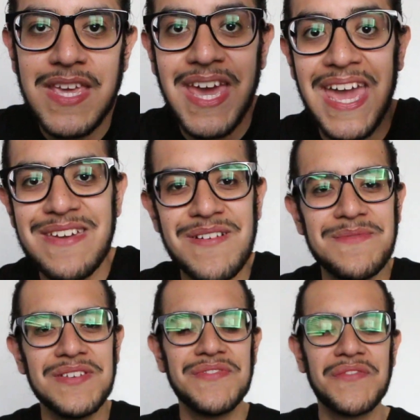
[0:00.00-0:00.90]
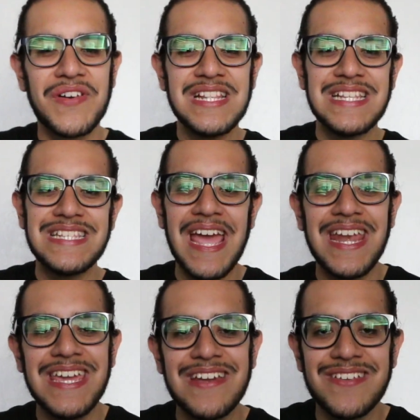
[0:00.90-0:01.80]
Hey, my beautiful friends, it's
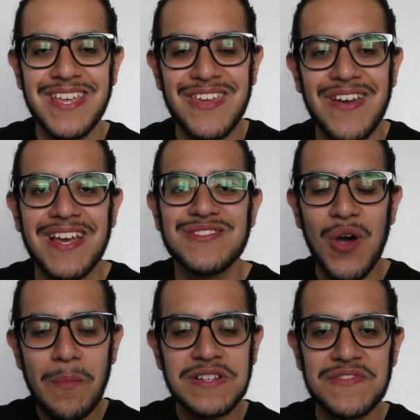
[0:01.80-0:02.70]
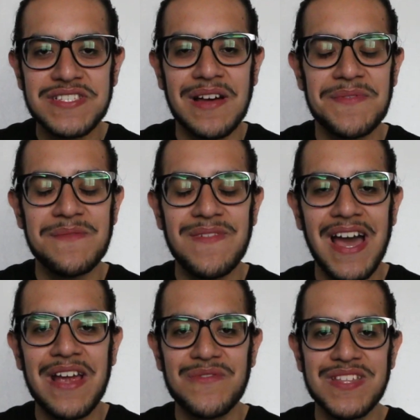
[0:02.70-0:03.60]
Eddie here, and thank you guys so much for stopping
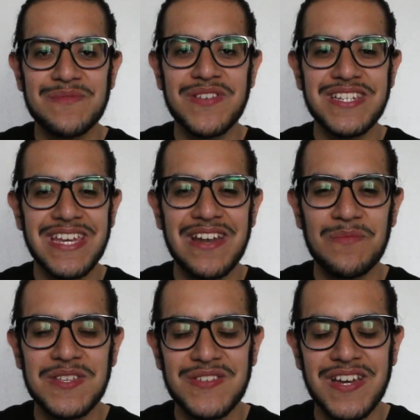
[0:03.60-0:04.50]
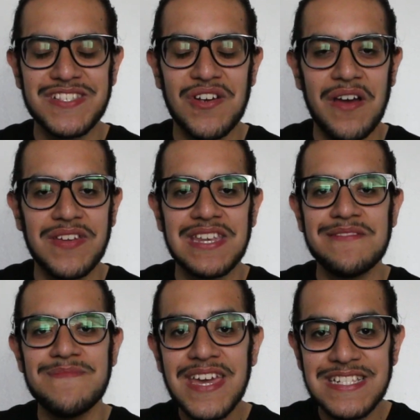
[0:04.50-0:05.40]
by. I really appreciate it. Hope that you guys are having an
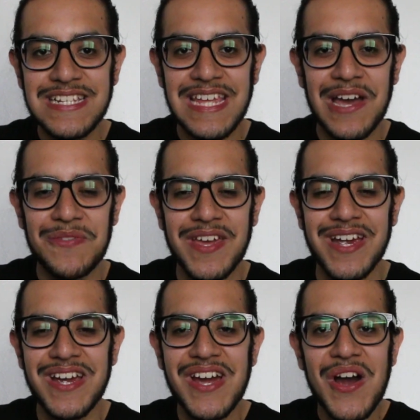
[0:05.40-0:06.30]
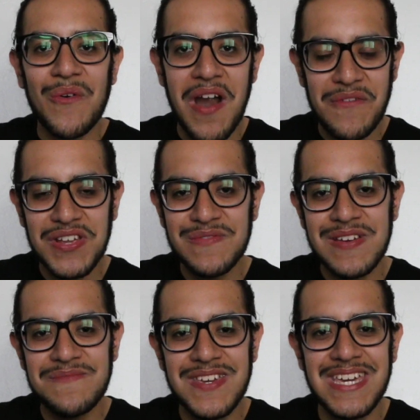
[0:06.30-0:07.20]
amazing day out there, wherever you
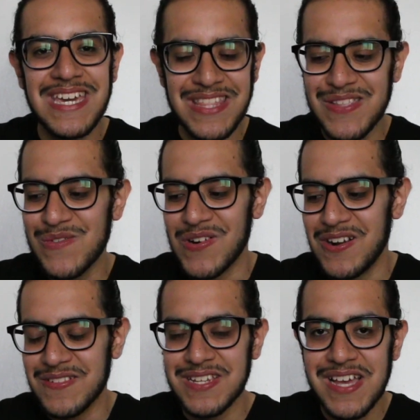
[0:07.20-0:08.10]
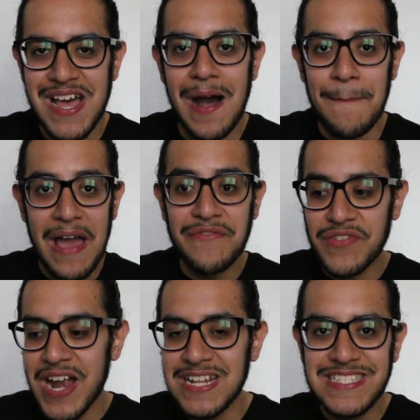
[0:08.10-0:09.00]
may be in the world. My
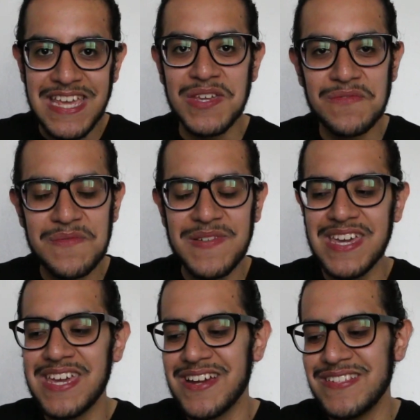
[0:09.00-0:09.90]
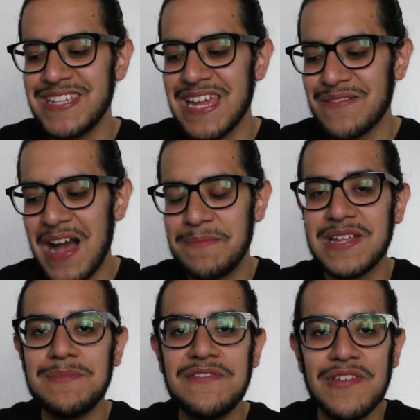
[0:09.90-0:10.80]
friends, thank you for being here. Today, I'm
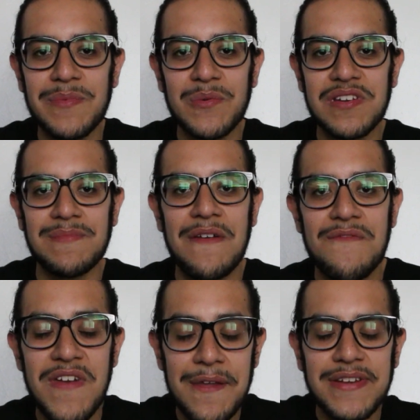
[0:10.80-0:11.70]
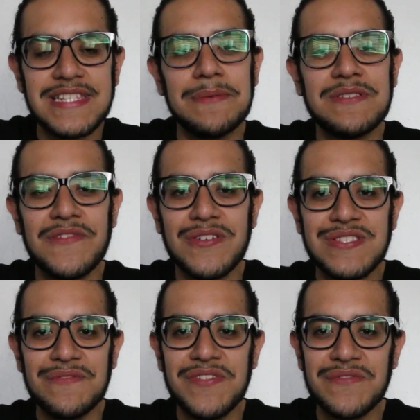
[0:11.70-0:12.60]
going to be filming one of my favorite types of
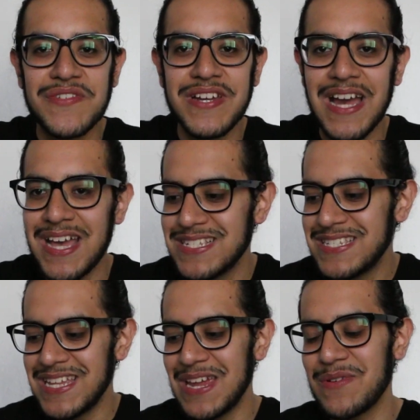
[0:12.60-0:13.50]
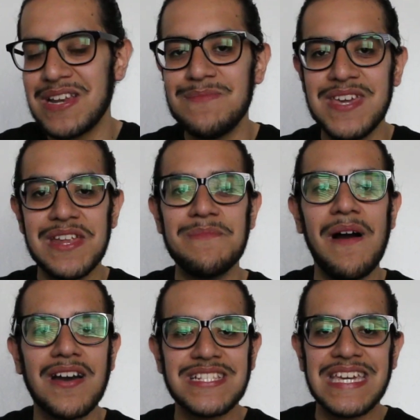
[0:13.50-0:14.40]
videos to film for you guys. Today, we're going to be
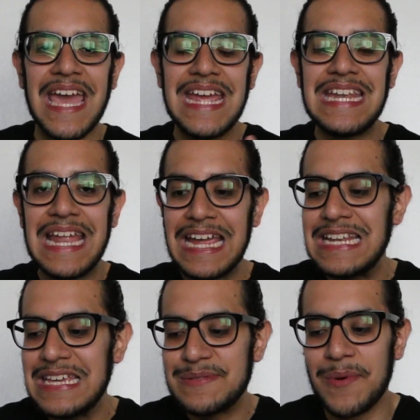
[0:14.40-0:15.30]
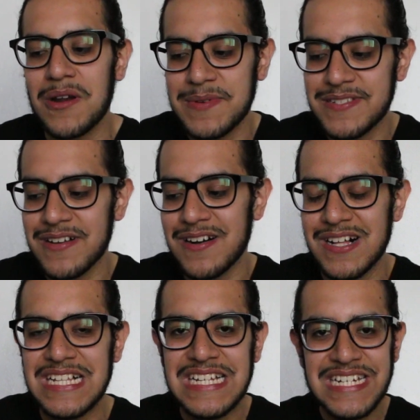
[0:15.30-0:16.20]
unboxing a 90s Barbie
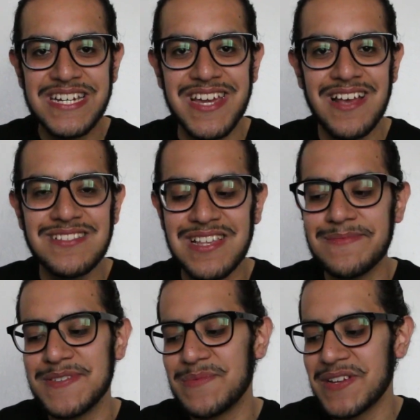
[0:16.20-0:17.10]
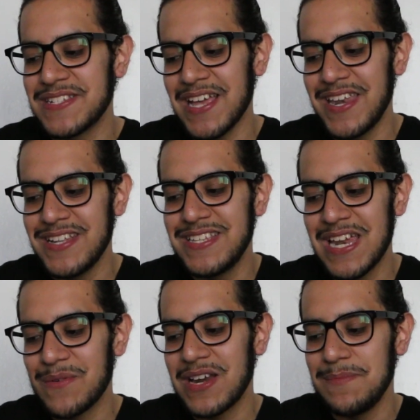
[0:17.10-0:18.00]
doll. Yes, I'm super excited.
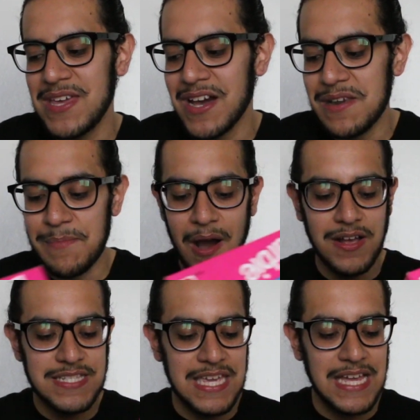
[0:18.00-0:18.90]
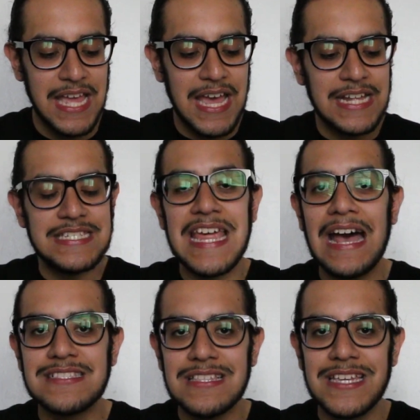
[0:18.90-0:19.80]
Today, we're going to be unboxing
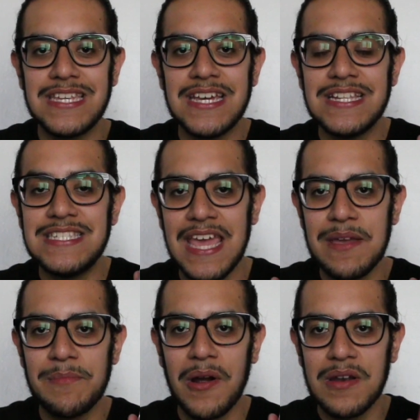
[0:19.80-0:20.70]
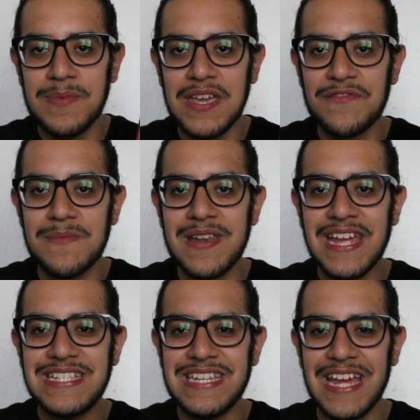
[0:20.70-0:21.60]
Dazzlin Date Barbie from
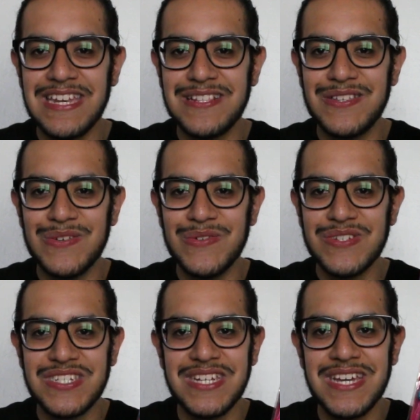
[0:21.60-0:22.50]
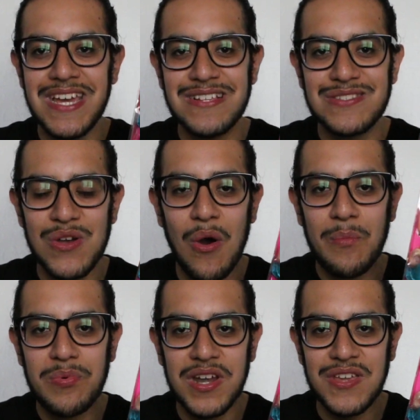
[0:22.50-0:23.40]
1992. She is so
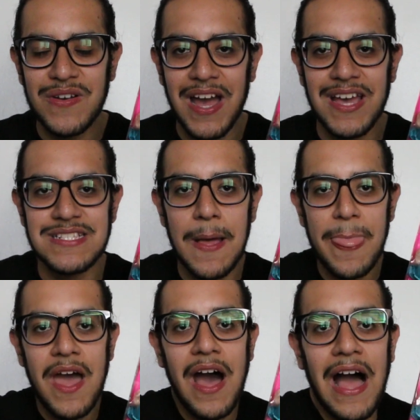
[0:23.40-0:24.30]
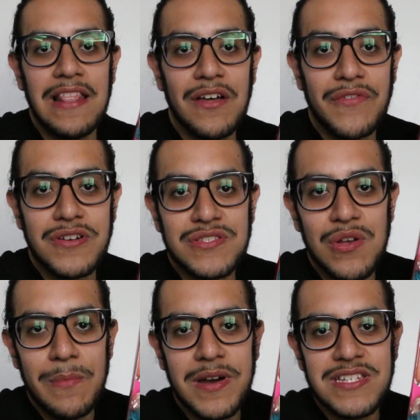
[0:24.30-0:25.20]
pretty, you guys. I love her
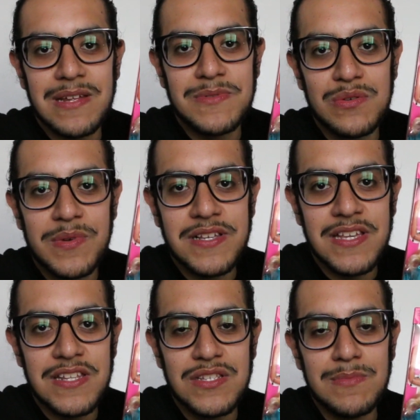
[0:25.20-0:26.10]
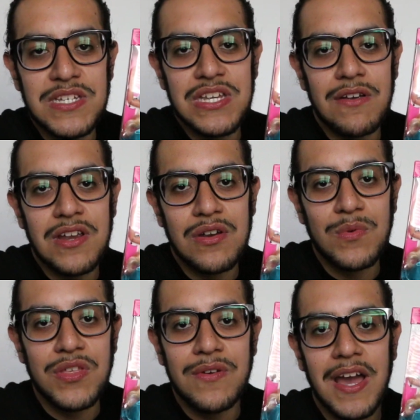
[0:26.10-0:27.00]
so much, and I'm super excited to be sharing her
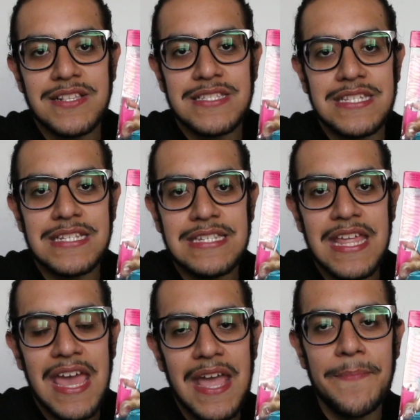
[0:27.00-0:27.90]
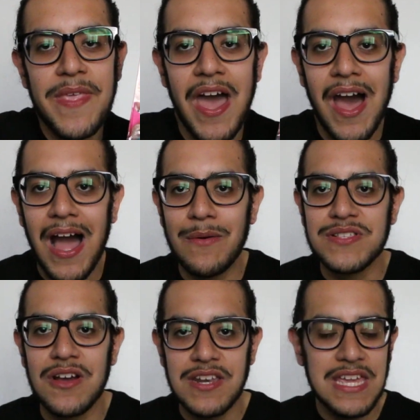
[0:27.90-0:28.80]
with you guys today. I
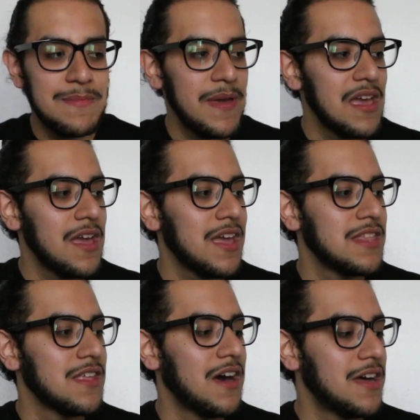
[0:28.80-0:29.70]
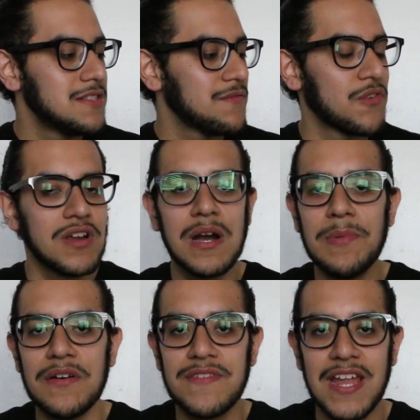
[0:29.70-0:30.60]
was on eBay in the hunt for a
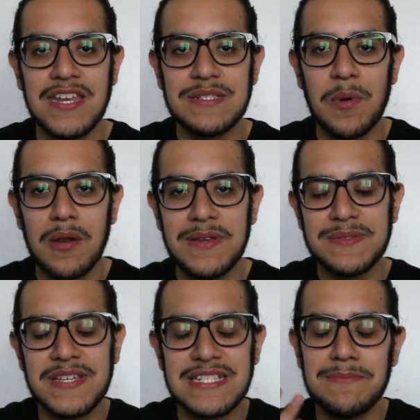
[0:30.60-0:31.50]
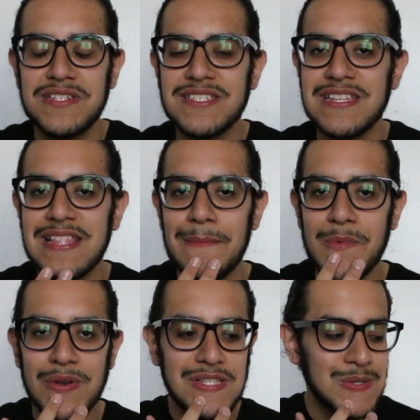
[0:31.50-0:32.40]
couple of 90s Barbies because I'm just in that
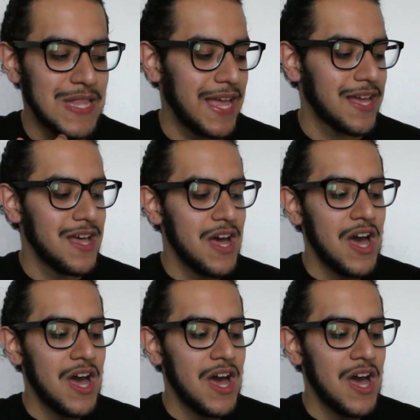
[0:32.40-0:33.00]
mood to, like,